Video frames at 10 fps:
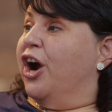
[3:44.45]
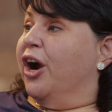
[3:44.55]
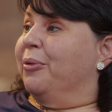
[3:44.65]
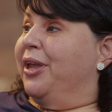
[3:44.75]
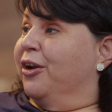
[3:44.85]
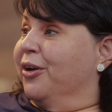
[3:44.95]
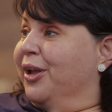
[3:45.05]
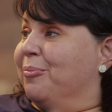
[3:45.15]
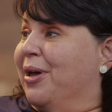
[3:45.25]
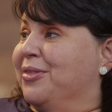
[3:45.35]
Are we
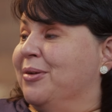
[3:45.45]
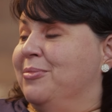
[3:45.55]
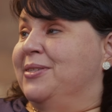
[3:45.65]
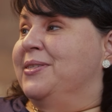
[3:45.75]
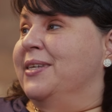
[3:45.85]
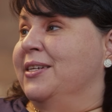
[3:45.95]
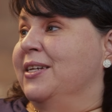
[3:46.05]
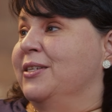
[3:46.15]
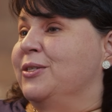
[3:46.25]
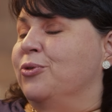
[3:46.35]
hearing about them in
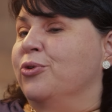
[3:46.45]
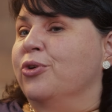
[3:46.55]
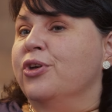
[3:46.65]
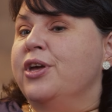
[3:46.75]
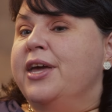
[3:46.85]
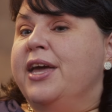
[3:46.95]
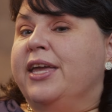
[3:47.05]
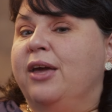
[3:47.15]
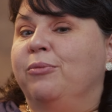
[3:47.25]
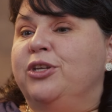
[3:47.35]
Sunday school?
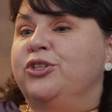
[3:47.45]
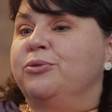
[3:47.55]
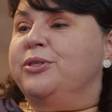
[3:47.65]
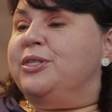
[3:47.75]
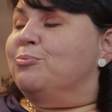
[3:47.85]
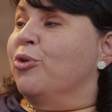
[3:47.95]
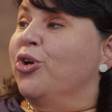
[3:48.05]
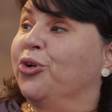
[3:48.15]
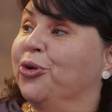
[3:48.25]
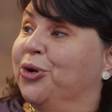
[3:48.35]
Can we do a
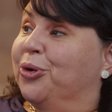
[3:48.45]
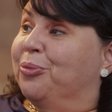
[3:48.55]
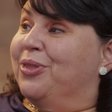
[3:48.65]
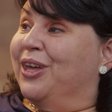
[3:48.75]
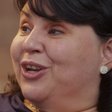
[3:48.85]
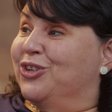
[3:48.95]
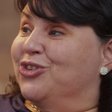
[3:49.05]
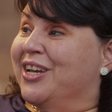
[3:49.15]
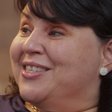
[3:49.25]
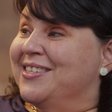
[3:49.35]
small group that
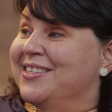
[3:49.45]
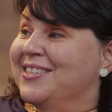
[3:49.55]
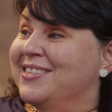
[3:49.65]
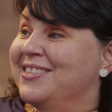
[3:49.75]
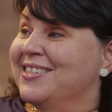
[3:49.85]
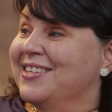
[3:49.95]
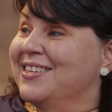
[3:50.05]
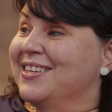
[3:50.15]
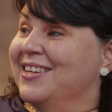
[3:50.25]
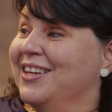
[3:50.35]
addresses
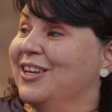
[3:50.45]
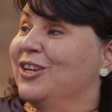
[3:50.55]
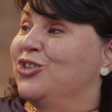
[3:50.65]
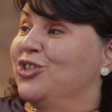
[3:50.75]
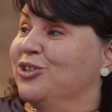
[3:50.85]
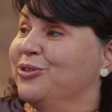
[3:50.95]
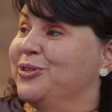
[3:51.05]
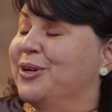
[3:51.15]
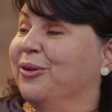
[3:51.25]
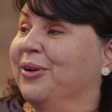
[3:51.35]

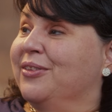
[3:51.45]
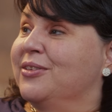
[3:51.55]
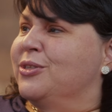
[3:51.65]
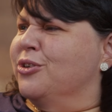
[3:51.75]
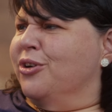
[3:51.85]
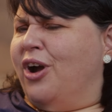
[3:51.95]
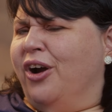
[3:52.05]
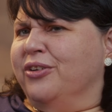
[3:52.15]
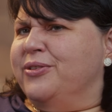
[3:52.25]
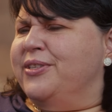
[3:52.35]
issues around this? There
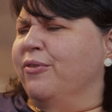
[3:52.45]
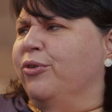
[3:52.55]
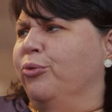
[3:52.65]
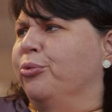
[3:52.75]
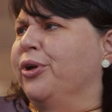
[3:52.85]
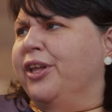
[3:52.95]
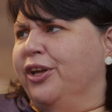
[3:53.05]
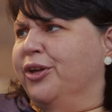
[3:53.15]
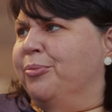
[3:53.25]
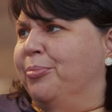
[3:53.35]
are several really
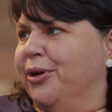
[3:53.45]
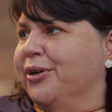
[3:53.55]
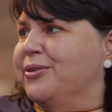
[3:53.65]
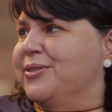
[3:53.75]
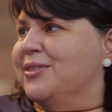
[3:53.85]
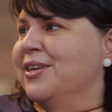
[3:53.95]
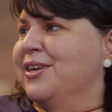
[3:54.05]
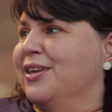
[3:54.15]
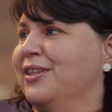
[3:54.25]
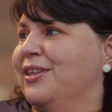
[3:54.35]
good books
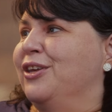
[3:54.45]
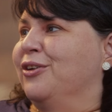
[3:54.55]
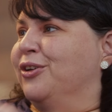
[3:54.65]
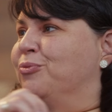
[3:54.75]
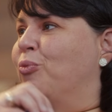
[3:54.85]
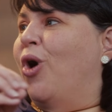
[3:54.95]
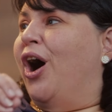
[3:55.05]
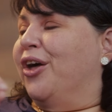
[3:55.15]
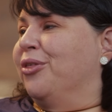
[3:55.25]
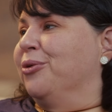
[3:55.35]
that you could
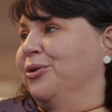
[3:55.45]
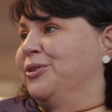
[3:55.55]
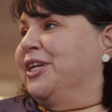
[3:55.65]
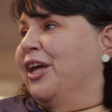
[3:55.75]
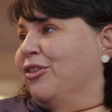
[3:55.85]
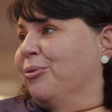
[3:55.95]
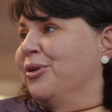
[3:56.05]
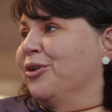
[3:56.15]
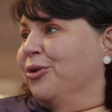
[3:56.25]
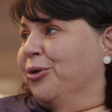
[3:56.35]
walk through together
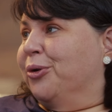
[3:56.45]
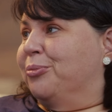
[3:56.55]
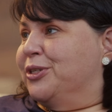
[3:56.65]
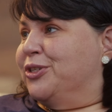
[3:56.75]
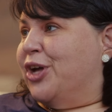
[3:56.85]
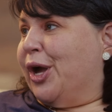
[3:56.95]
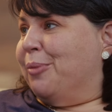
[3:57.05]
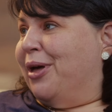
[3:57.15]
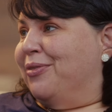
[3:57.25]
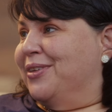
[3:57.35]
with a group to talk
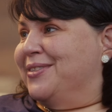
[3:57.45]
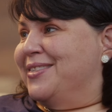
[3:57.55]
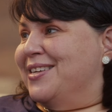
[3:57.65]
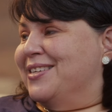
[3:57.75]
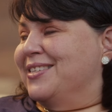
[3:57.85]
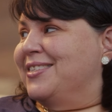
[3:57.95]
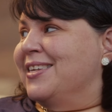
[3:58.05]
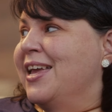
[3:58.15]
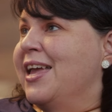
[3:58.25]
about these things.